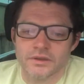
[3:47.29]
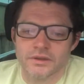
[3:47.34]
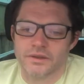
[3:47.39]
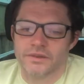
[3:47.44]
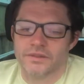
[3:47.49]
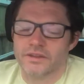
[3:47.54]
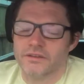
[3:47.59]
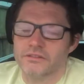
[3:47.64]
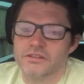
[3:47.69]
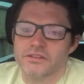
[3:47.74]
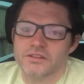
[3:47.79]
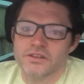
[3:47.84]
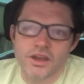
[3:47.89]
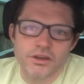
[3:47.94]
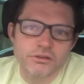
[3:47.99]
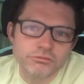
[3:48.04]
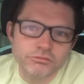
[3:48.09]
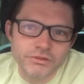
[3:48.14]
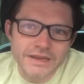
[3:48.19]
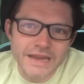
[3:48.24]
There is
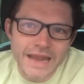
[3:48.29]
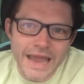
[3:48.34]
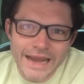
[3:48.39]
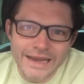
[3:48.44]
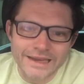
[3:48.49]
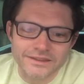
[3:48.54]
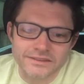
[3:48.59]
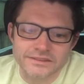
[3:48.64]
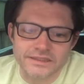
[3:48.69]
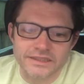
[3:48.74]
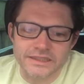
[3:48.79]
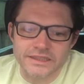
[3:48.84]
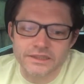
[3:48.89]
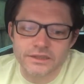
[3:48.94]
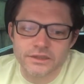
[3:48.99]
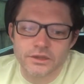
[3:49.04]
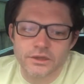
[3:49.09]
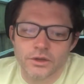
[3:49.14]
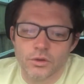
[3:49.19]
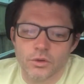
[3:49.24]
no reality
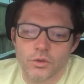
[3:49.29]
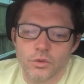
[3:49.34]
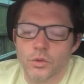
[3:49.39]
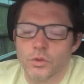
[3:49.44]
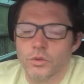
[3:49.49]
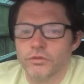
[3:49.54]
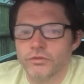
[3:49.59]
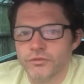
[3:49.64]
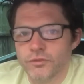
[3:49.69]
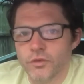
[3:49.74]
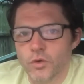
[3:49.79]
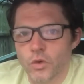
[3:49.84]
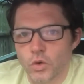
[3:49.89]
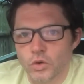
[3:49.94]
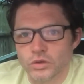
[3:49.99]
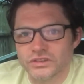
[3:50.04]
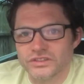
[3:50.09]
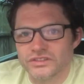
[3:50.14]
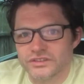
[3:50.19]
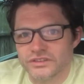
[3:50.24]
or
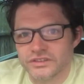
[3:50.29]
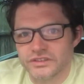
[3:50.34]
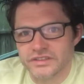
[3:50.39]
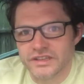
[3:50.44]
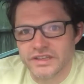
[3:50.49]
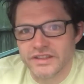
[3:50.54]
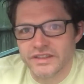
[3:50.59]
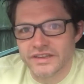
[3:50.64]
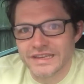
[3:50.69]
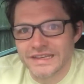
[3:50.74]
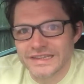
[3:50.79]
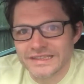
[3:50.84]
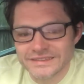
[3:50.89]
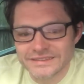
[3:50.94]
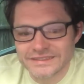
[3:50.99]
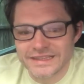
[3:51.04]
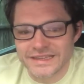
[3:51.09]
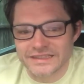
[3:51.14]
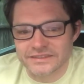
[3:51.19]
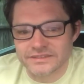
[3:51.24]
force, you see, that
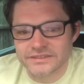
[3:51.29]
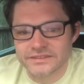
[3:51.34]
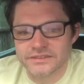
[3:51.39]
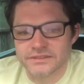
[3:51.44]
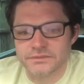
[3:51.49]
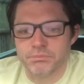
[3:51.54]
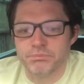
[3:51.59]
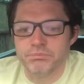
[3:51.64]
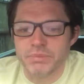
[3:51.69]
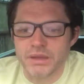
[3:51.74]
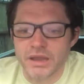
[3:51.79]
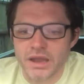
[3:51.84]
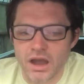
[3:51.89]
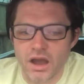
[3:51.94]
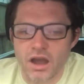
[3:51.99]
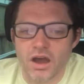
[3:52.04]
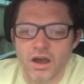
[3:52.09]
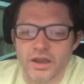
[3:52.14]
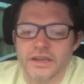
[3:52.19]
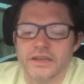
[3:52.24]
exists
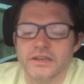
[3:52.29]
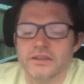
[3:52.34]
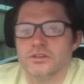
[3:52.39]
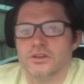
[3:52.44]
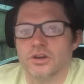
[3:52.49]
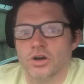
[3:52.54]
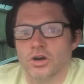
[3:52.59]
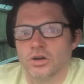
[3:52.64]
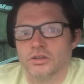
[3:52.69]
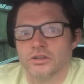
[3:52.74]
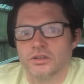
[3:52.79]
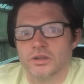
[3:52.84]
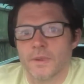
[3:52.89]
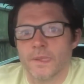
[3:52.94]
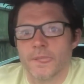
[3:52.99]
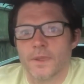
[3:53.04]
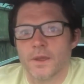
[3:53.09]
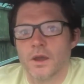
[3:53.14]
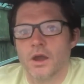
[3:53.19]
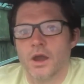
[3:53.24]
behind God,
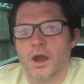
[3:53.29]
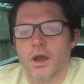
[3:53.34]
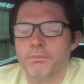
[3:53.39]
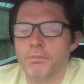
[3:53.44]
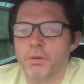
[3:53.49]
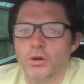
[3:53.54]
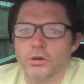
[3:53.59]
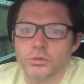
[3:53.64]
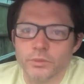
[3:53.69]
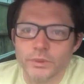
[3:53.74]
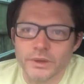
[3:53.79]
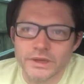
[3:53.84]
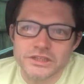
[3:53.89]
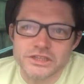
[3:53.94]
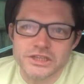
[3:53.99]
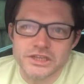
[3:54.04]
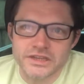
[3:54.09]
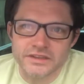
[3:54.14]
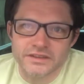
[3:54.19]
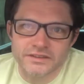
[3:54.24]
upon
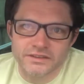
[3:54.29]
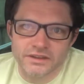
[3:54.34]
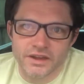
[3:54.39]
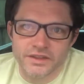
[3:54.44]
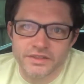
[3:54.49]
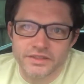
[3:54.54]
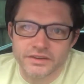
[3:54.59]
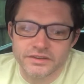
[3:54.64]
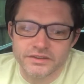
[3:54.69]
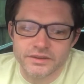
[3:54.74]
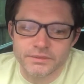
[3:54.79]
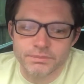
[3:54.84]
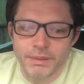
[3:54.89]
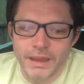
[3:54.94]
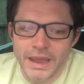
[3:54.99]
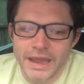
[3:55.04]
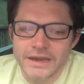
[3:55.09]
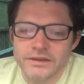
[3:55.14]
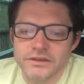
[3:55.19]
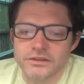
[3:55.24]
which he is either
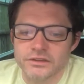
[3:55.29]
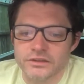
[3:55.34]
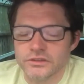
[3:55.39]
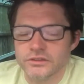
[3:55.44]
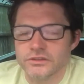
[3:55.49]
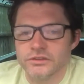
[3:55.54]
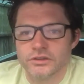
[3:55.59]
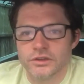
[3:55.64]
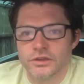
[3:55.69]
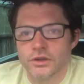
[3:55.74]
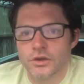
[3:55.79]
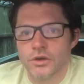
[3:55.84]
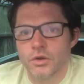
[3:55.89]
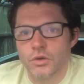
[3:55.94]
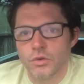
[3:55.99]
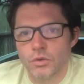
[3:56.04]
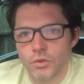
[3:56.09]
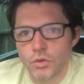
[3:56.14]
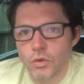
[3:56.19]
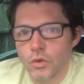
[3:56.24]
dependent
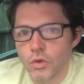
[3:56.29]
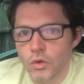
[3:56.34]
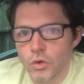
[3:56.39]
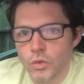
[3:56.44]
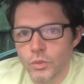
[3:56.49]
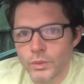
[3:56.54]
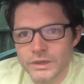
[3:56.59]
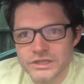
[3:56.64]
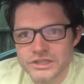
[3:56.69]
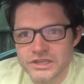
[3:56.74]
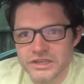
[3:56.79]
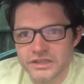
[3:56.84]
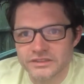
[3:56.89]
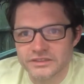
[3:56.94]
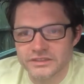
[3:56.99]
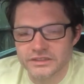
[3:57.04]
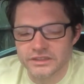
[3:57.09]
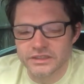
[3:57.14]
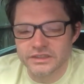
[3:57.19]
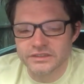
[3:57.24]
or which
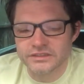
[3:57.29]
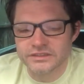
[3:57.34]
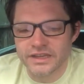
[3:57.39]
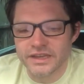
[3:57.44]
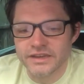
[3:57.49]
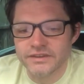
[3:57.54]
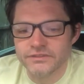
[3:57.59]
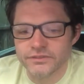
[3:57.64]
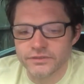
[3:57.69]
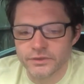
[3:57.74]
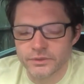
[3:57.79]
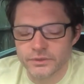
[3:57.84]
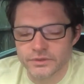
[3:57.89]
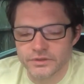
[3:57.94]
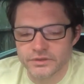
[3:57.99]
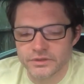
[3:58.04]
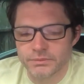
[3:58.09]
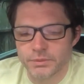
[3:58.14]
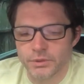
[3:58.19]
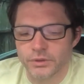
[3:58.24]
exerts
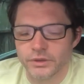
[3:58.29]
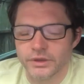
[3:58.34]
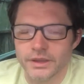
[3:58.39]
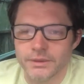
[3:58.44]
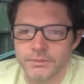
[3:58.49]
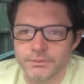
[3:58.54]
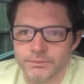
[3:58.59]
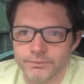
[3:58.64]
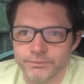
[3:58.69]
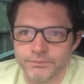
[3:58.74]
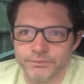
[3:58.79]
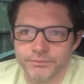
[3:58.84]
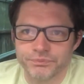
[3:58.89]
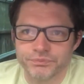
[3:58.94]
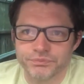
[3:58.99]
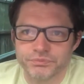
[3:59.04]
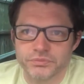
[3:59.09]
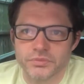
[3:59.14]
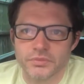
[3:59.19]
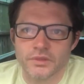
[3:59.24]
influence upon him.
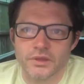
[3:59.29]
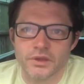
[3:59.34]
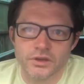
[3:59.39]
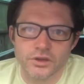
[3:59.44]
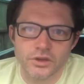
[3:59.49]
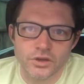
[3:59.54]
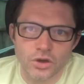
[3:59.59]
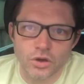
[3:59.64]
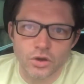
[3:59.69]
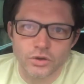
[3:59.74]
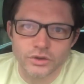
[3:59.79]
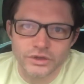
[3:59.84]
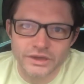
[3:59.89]
God